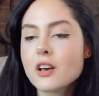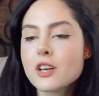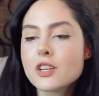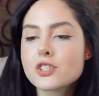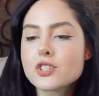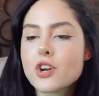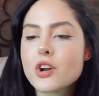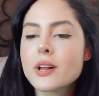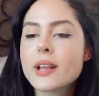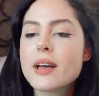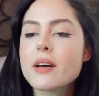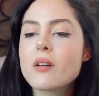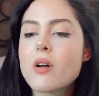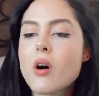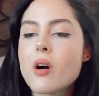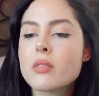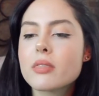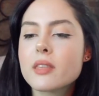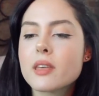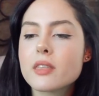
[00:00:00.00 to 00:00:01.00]
Starting out
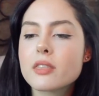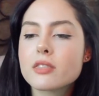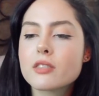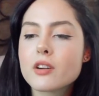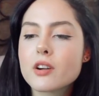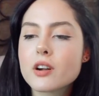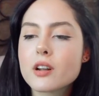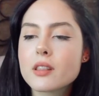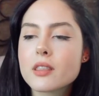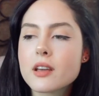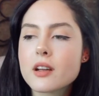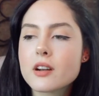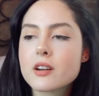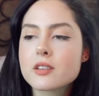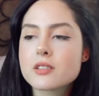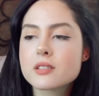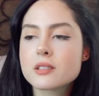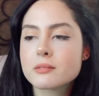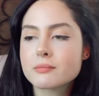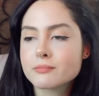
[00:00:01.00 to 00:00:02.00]
on the
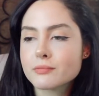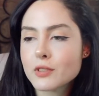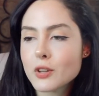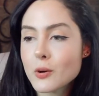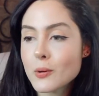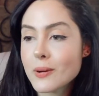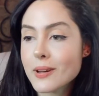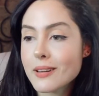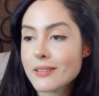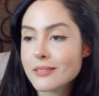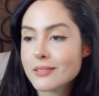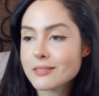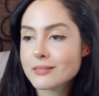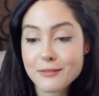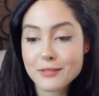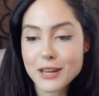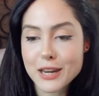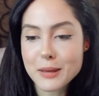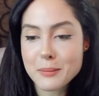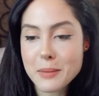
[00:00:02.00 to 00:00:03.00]
3rd, I have
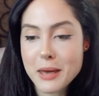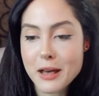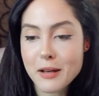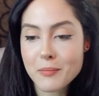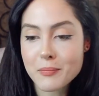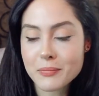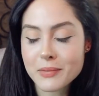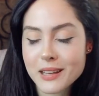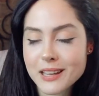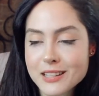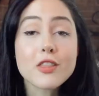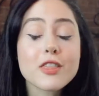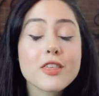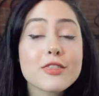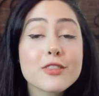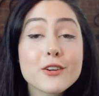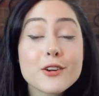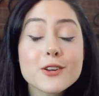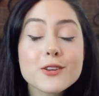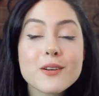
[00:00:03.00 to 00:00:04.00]
an email. On the
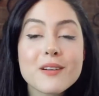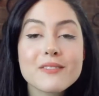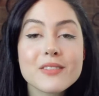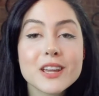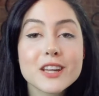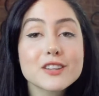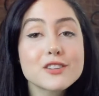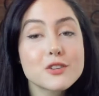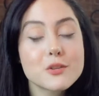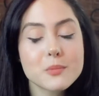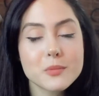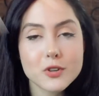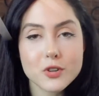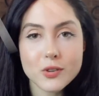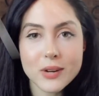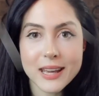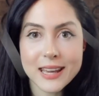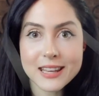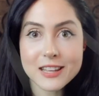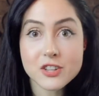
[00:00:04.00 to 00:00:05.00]
3rd, you have a new
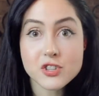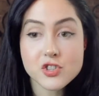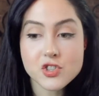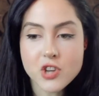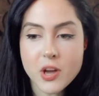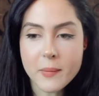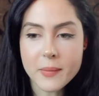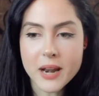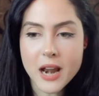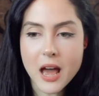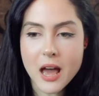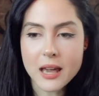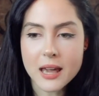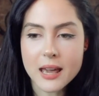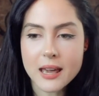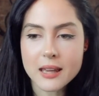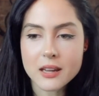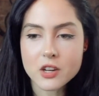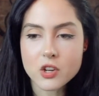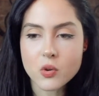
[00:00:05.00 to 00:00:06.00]
moon in Gemini
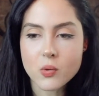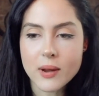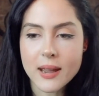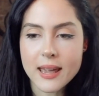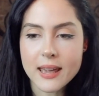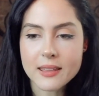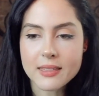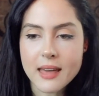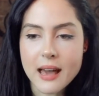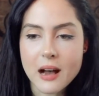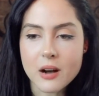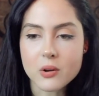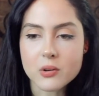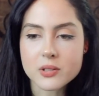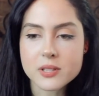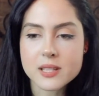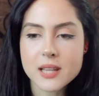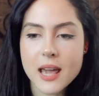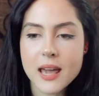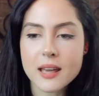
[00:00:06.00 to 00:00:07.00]
in your 8th
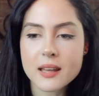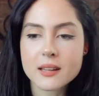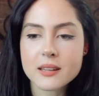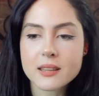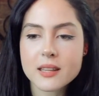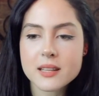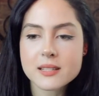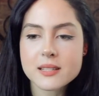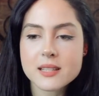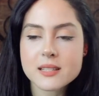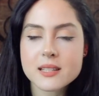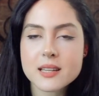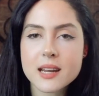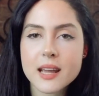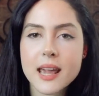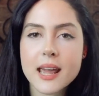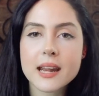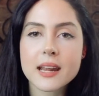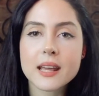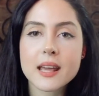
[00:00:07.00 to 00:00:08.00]
house, and this is
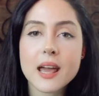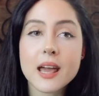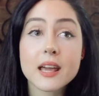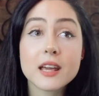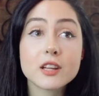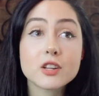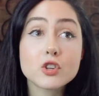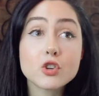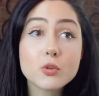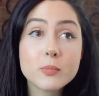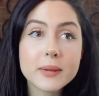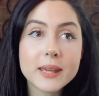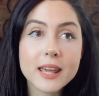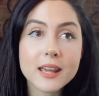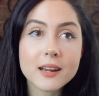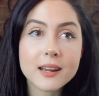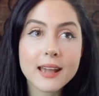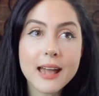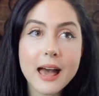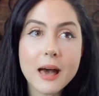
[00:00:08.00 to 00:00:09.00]
indicating a new
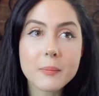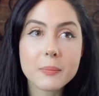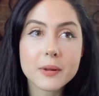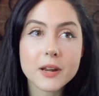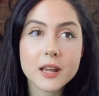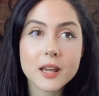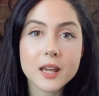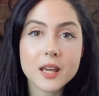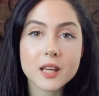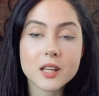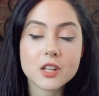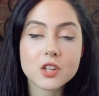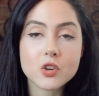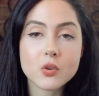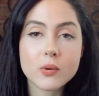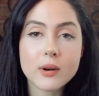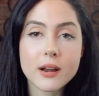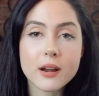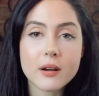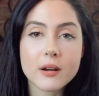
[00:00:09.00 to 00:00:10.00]
beginning happening in
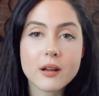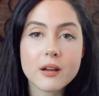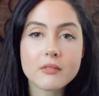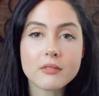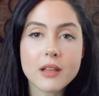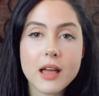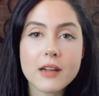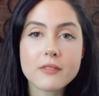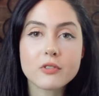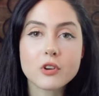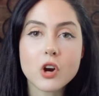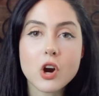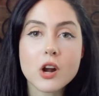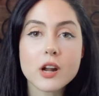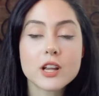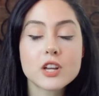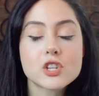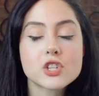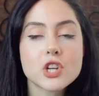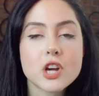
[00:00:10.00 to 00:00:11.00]
your area of life
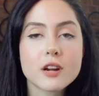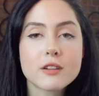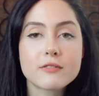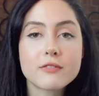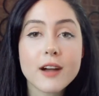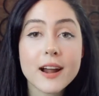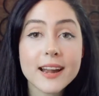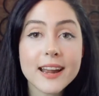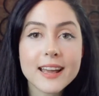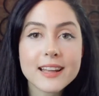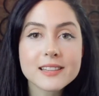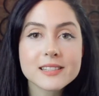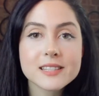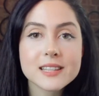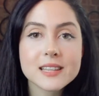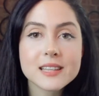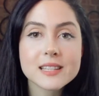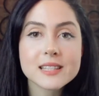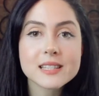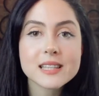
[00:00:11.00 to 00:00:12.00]
regarding shared
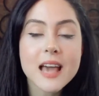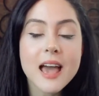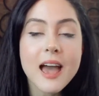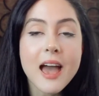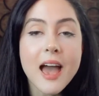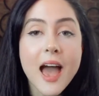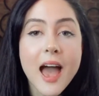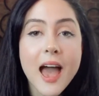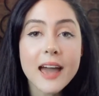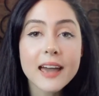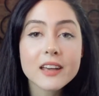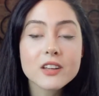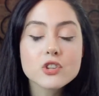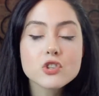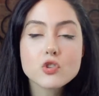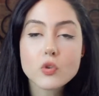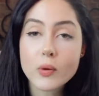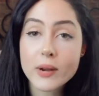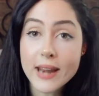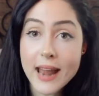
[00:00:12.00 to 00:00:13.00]
finances
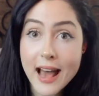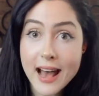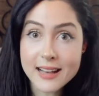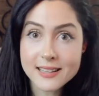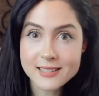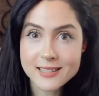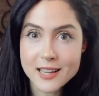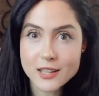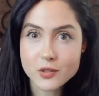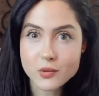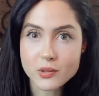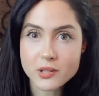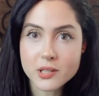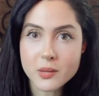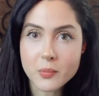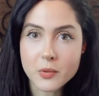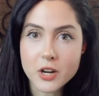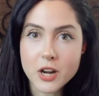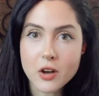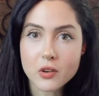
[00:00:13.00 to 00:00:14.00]
and joint assets with
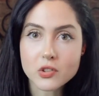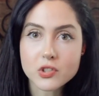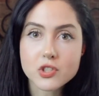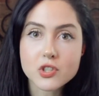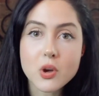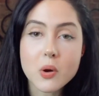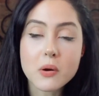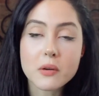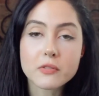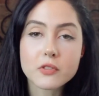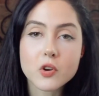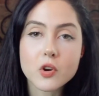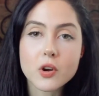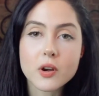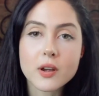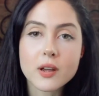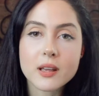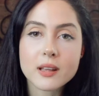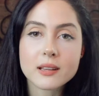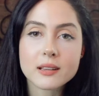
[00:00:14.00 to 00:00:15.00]
someone else. So if
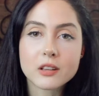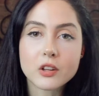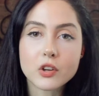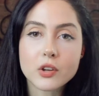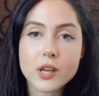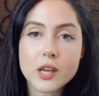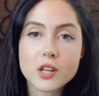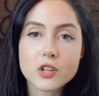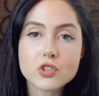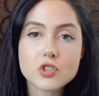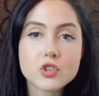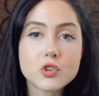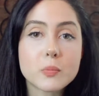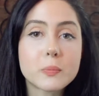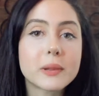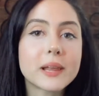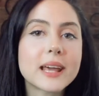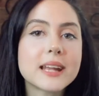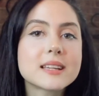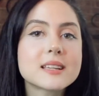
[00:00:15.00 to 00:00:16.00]
you're looking to
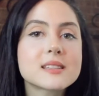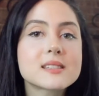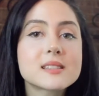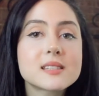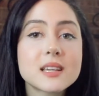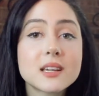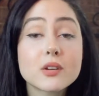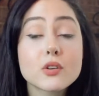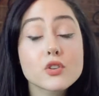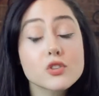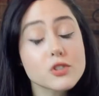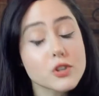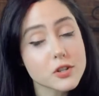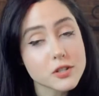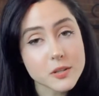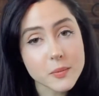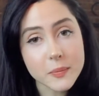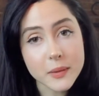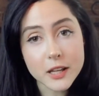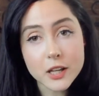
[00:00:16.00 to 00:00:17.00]
plant a seed or start
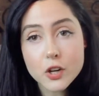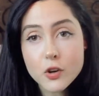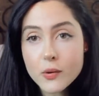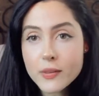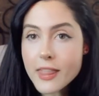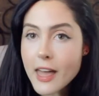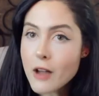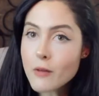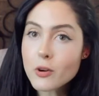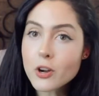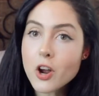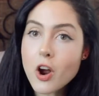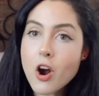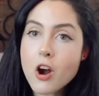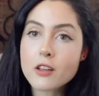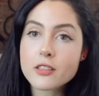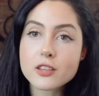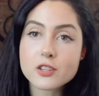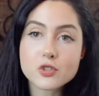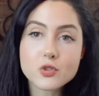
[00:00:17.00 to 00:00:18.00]
something new in that
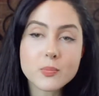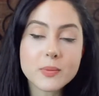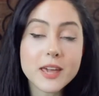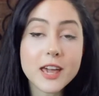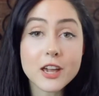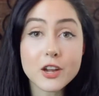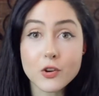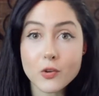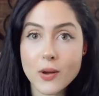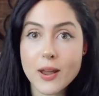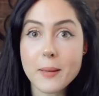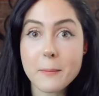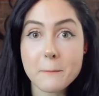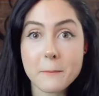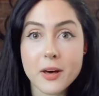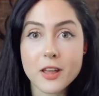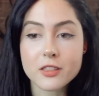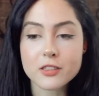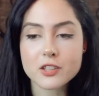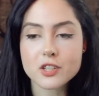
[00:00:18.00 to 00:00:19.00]
regard, this would be a great
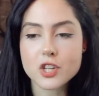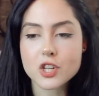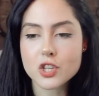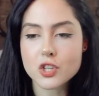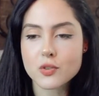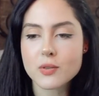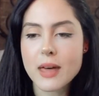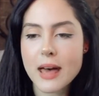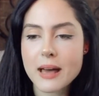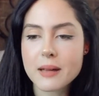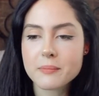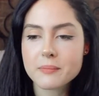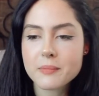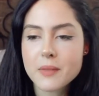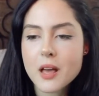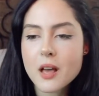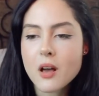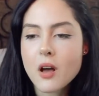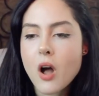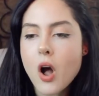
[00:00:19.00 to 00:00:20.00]
month to do that.
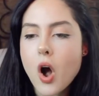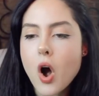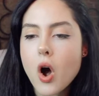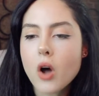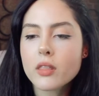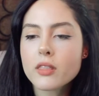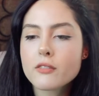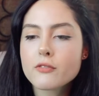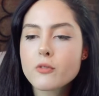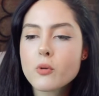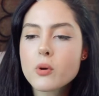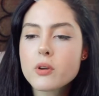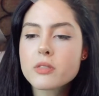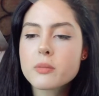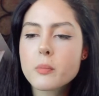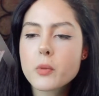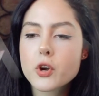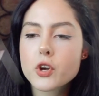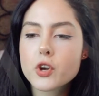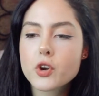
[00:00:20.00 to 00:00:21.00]
On the
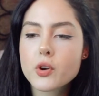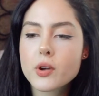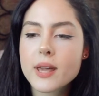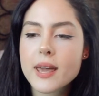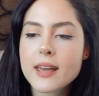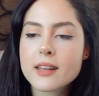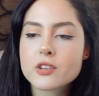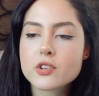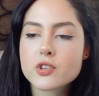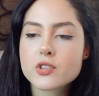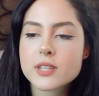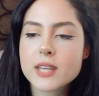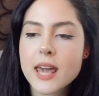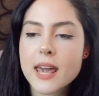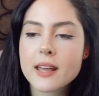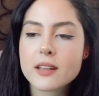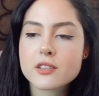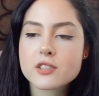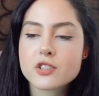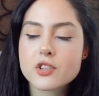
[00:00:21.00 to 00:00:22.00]
4th, Mercury enters
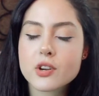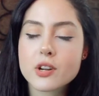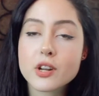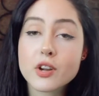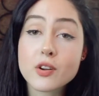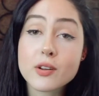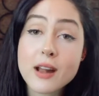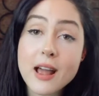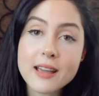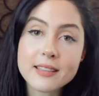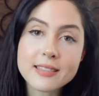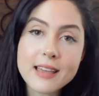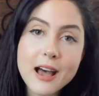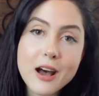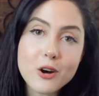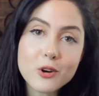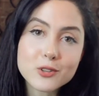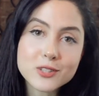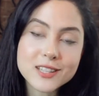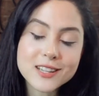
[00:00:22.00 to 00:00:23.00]
Cancer in your 9th
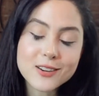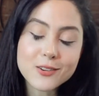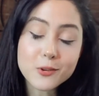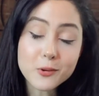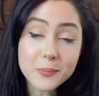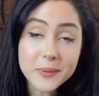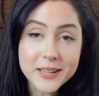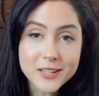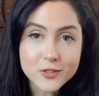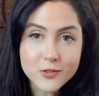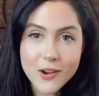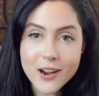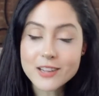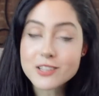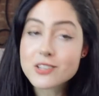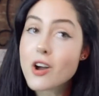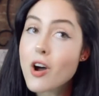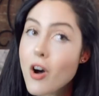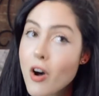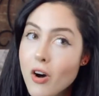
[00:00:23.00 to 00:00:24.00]
house, and it'll be
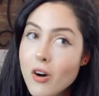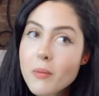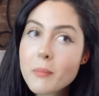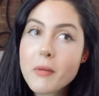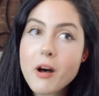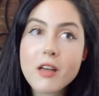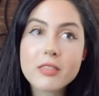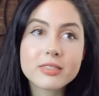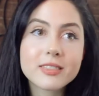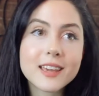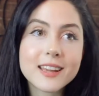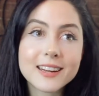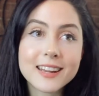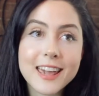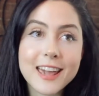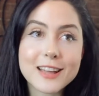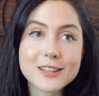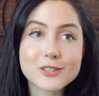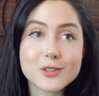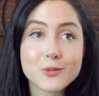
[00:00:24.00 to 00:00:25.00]
direct all month in
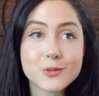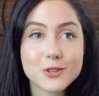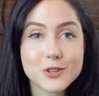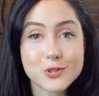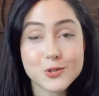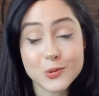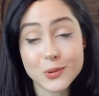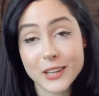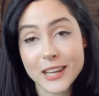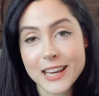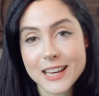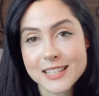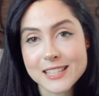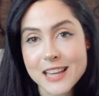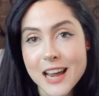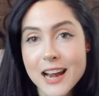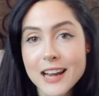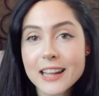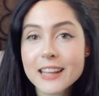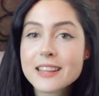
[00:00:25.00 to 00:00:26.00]
Cancer, which is really
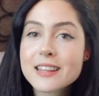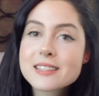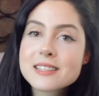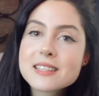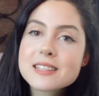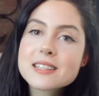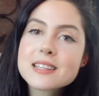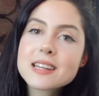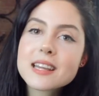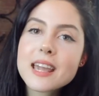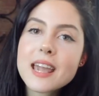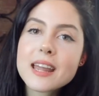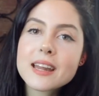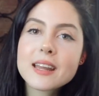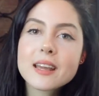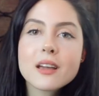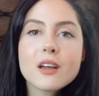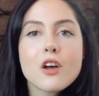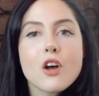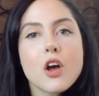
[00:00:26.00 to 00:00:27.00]
exciting. And this is
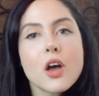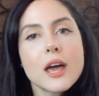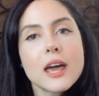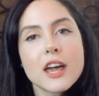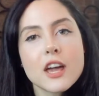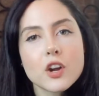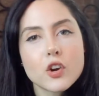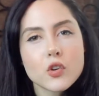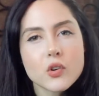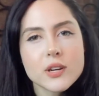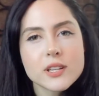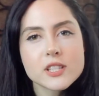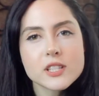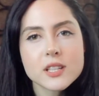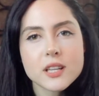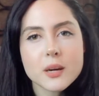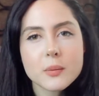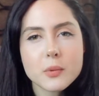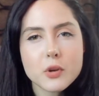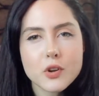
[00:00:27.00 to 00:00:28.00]
indicating
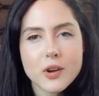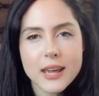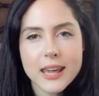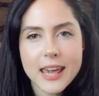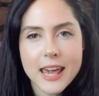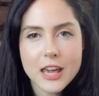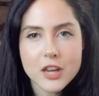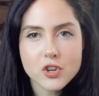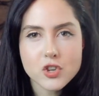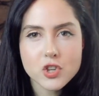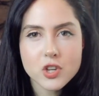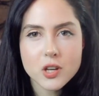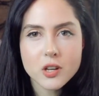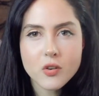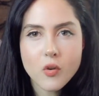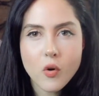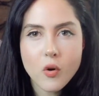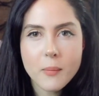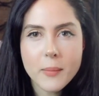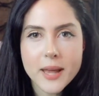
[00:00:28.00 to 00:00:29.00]
increased communication
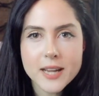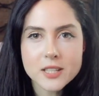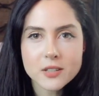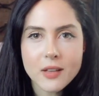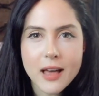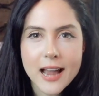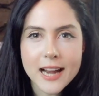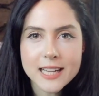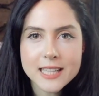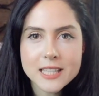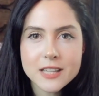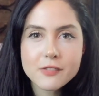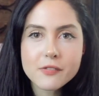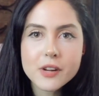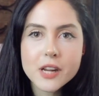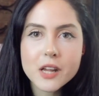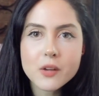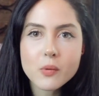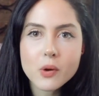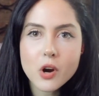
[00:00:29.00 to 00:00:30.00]
or mental
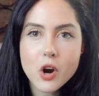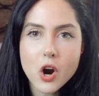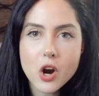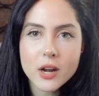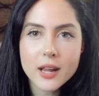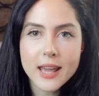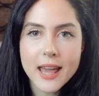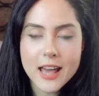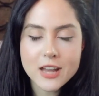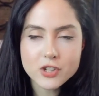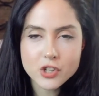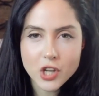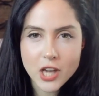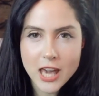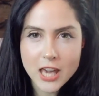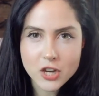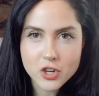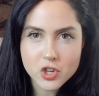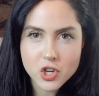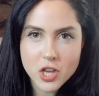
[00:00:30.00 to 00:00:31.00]
activity regarding
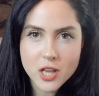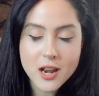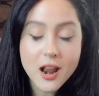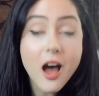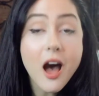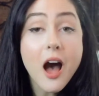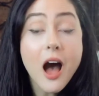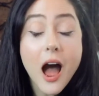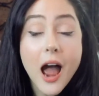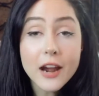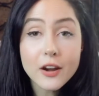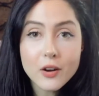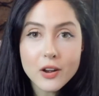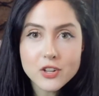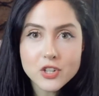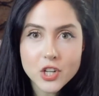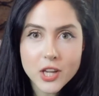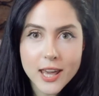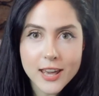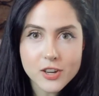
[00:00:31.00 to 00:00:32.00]
education, higher
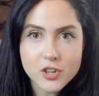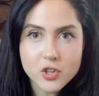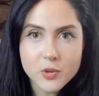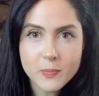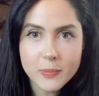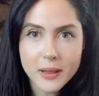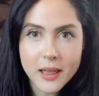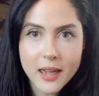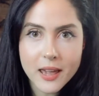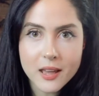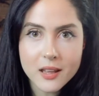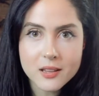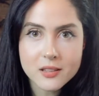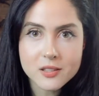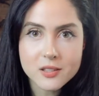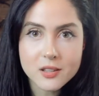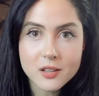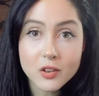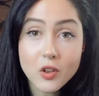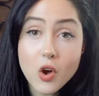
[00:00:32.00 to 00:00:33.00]
education
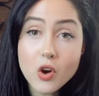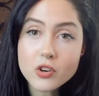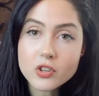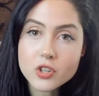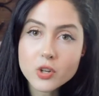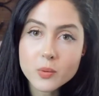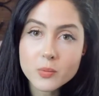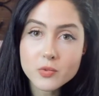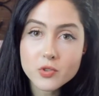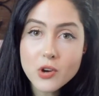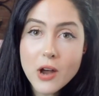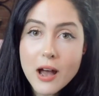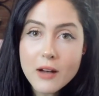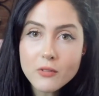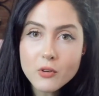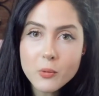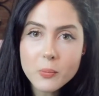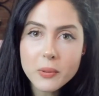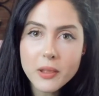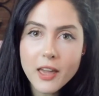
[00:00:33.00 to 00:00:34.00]
plans, long-term
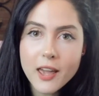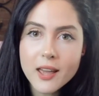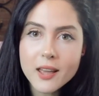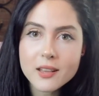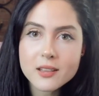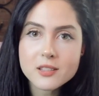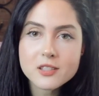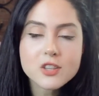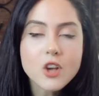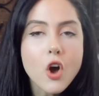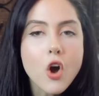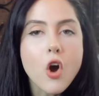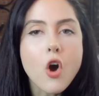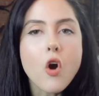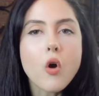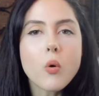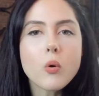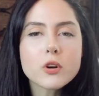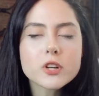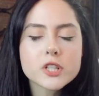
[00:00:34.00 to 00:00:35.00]
travel plans,
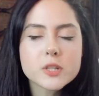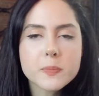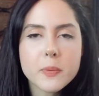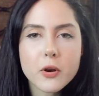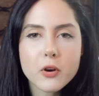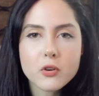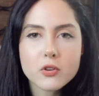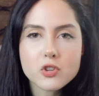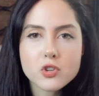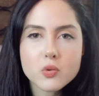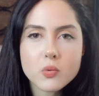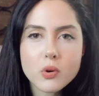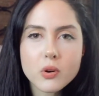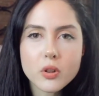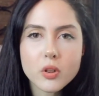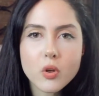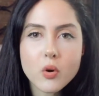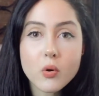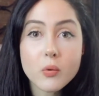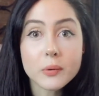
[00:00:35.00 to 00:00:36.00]
or spiritual
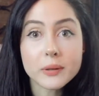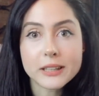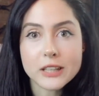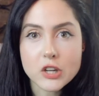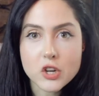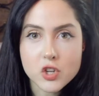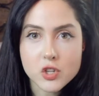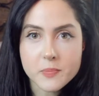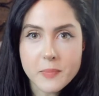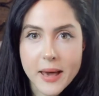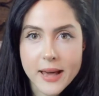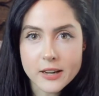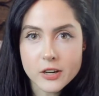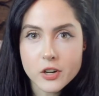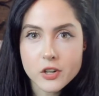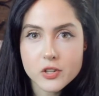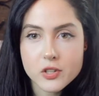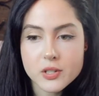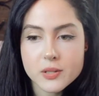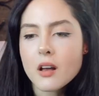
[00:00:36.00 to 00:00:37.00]
or religious
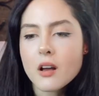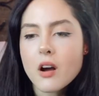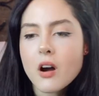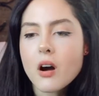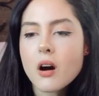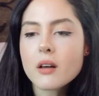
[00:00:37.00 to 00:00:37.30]
matters.